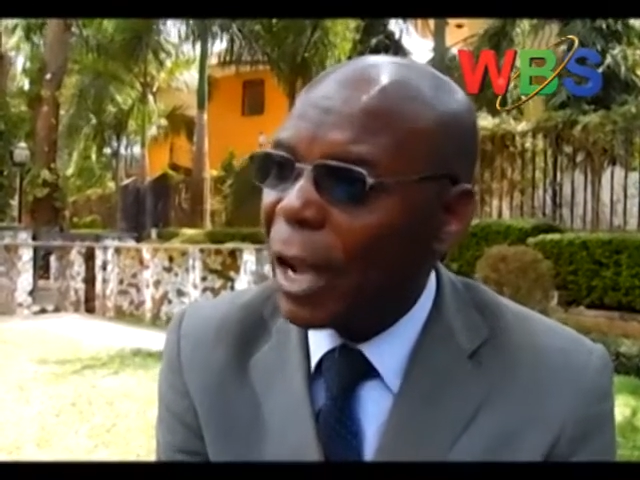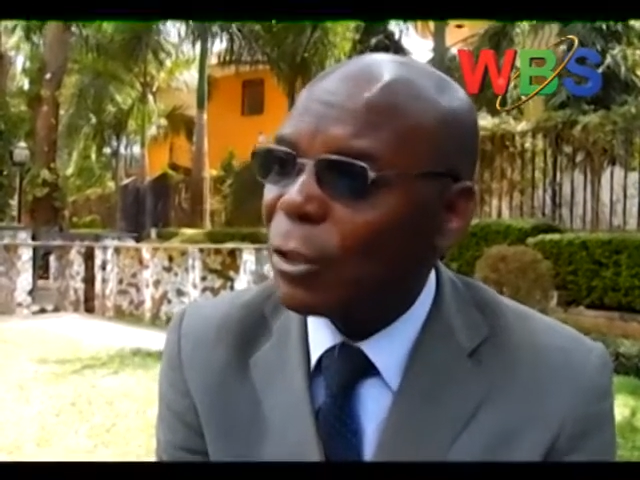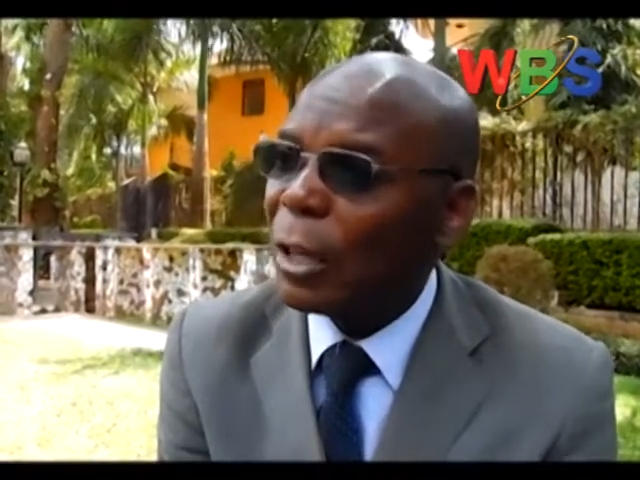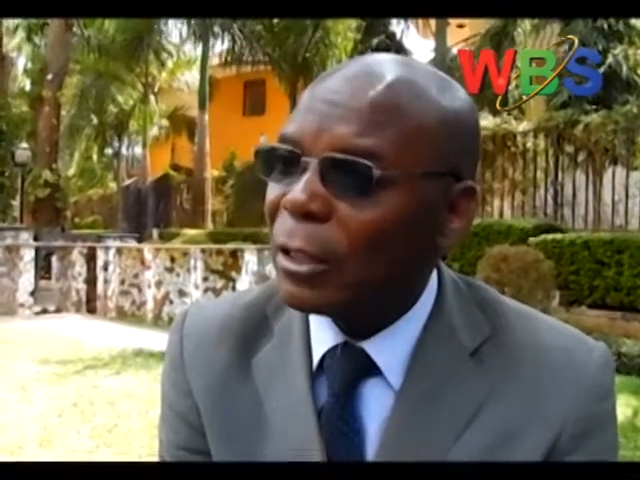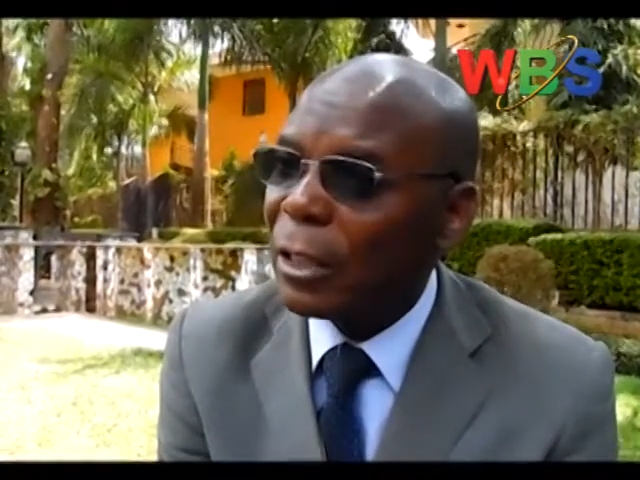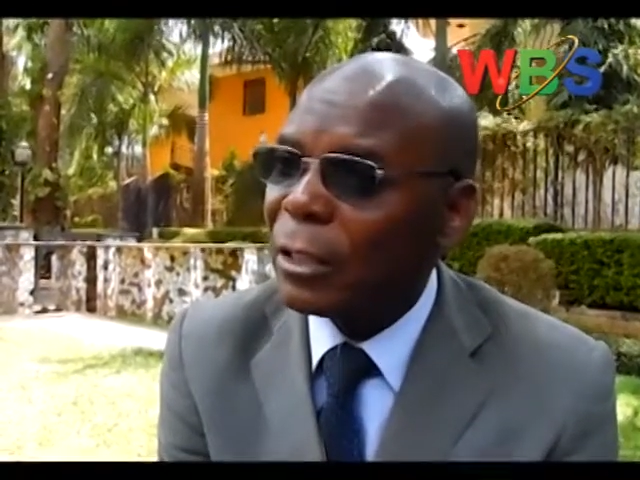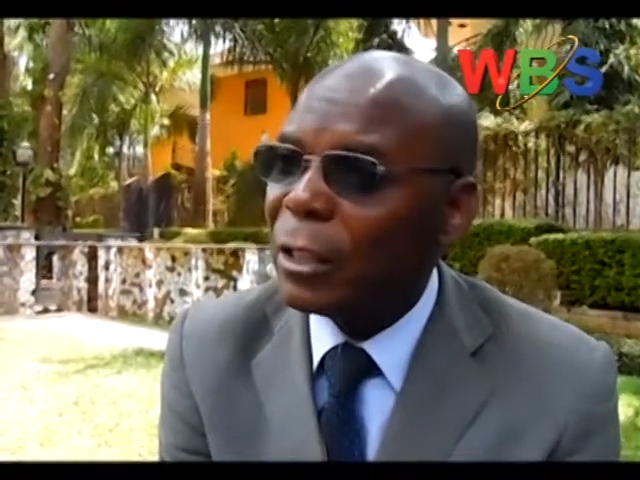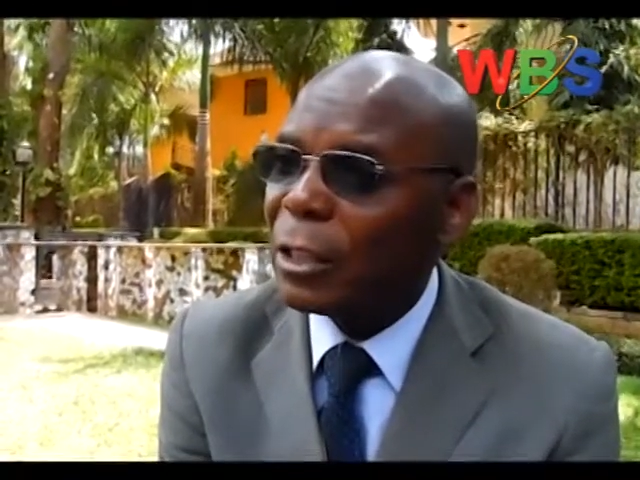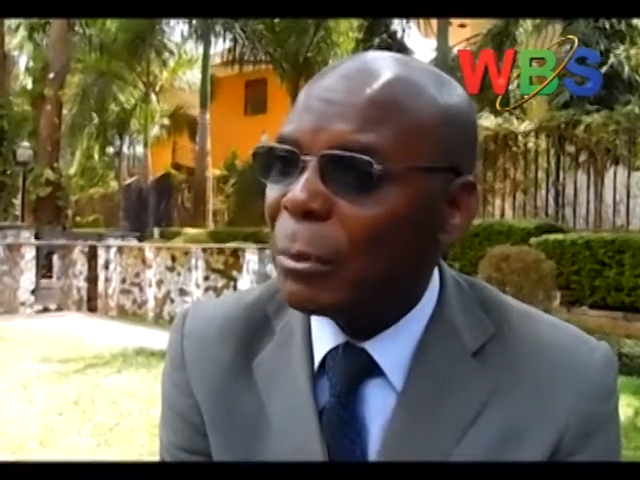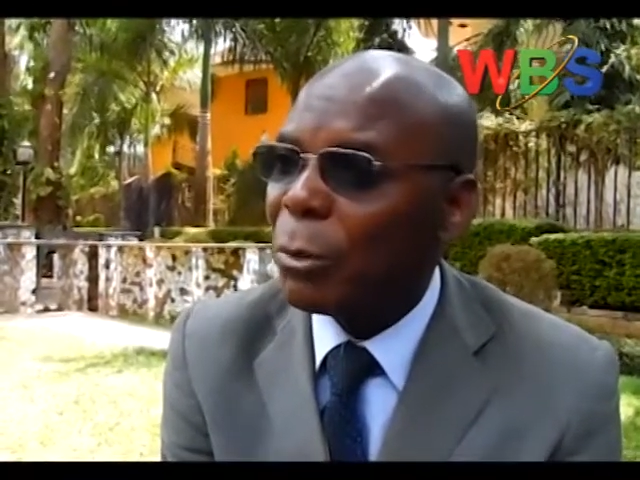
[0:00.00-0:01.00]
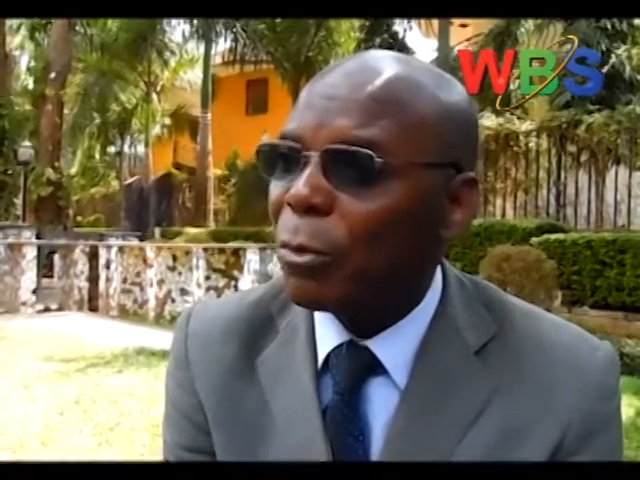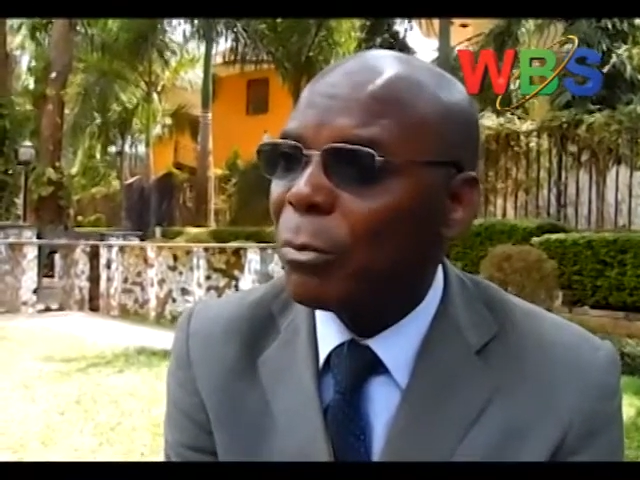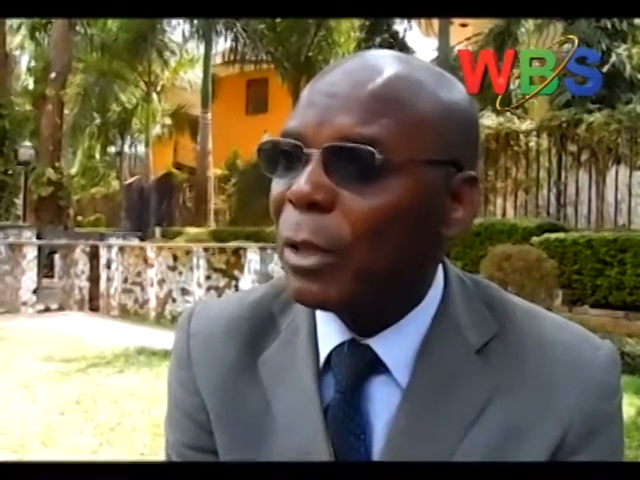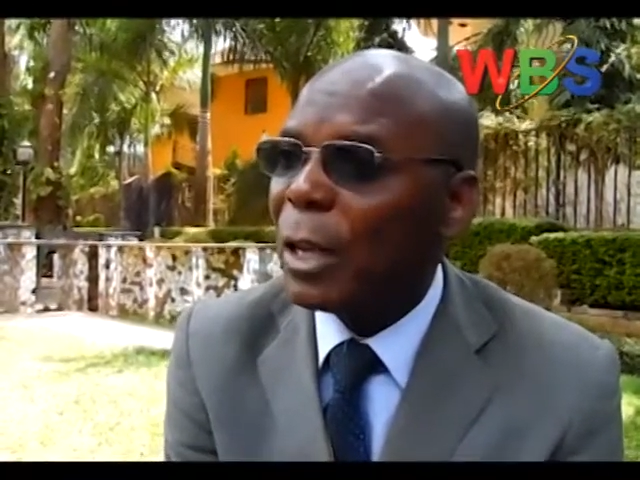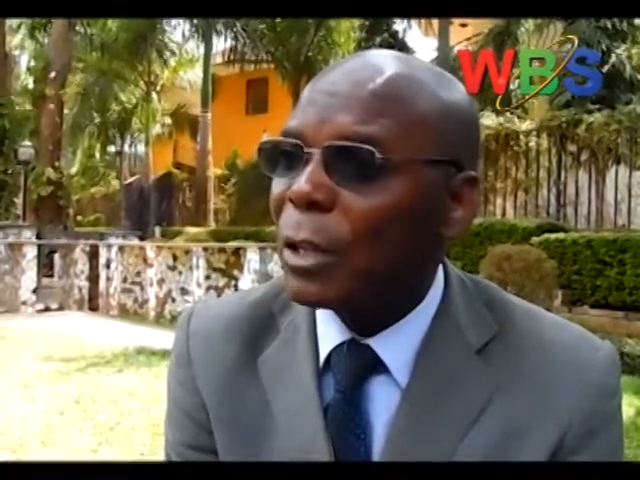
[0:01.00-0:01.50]
Actually, the system
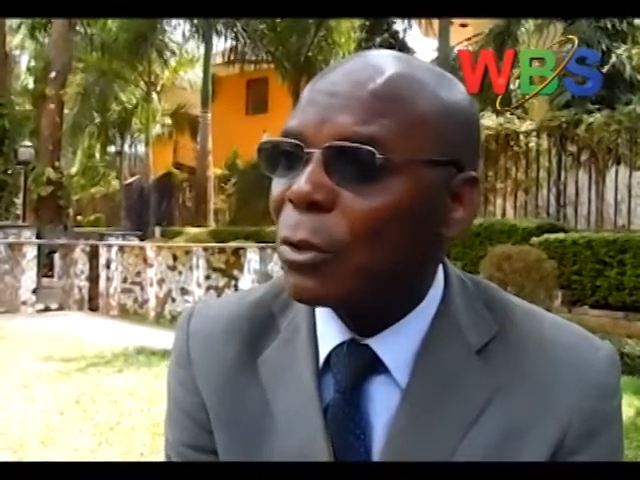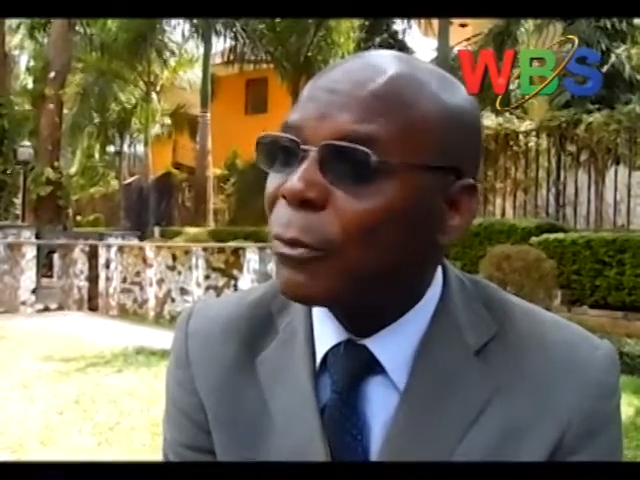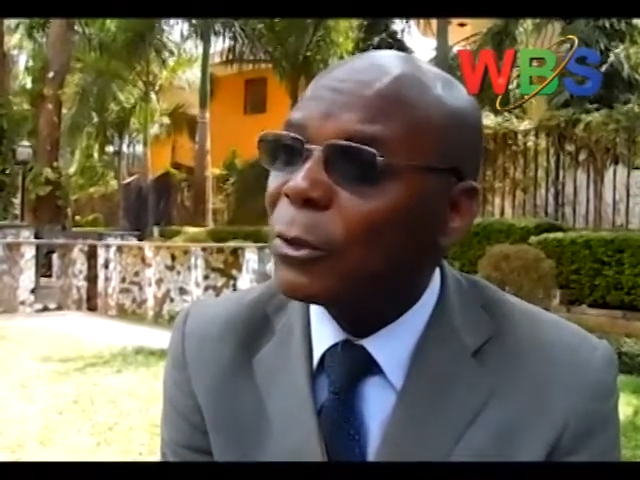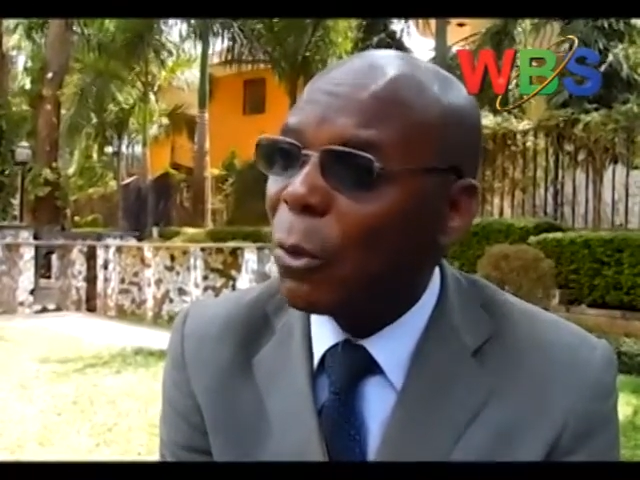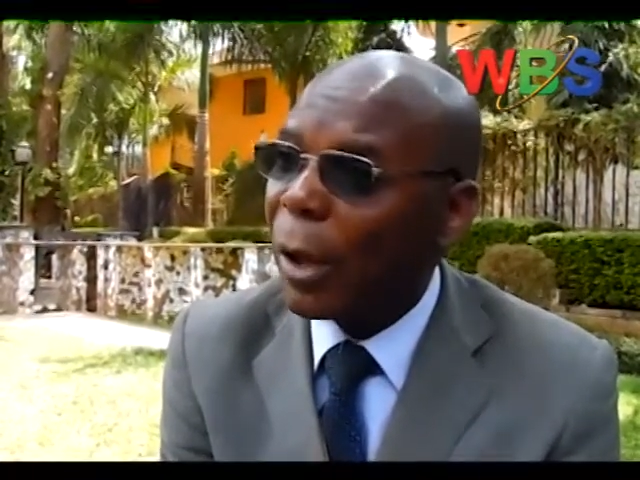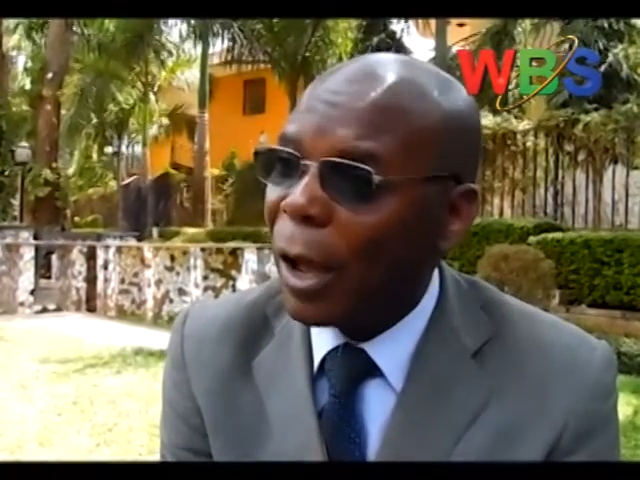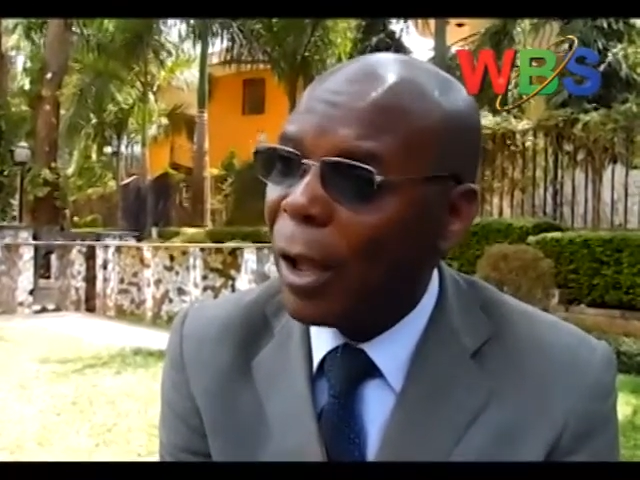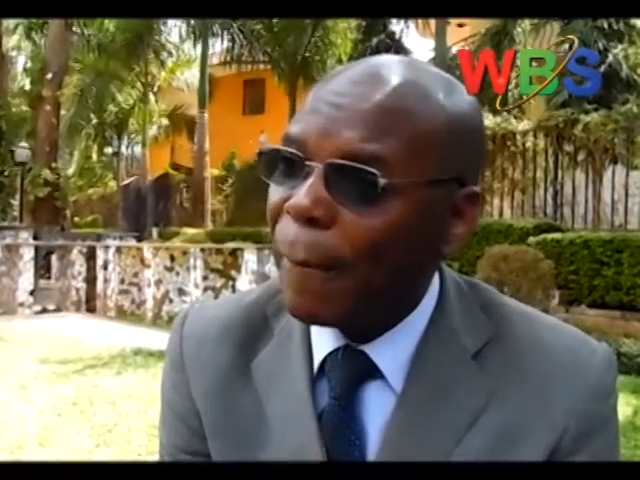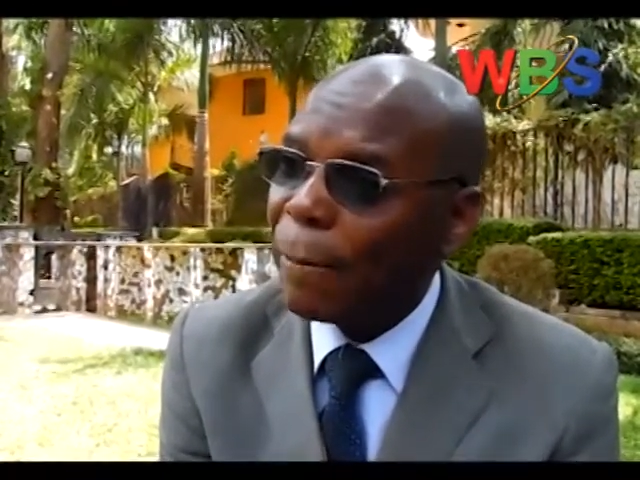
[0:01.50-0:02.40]
will be a software.